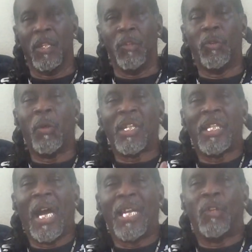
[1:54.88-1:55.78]
You trust
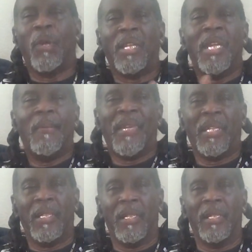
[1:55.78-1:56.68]
God to a limit,
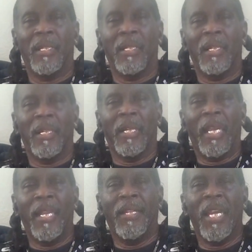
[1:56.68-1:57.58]

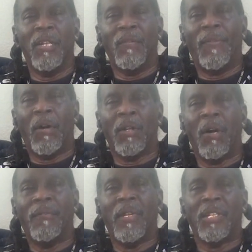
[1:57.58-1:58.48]
and then you fall
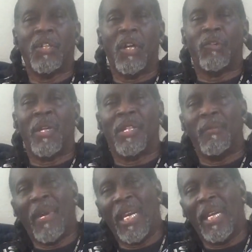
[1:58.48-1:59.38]
off and start
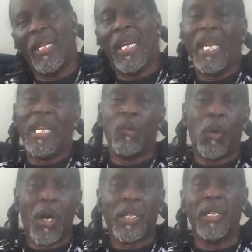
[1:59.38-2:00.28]
trusting man. And he
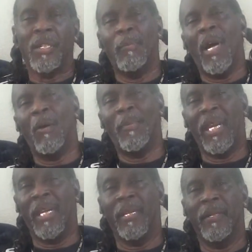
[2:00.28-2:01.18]
warned us about
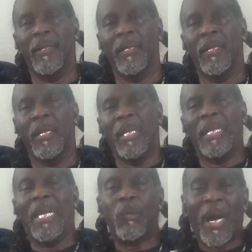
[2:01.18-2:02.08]
man.
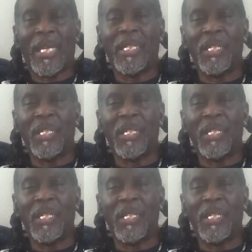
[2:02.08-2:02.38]
That's why he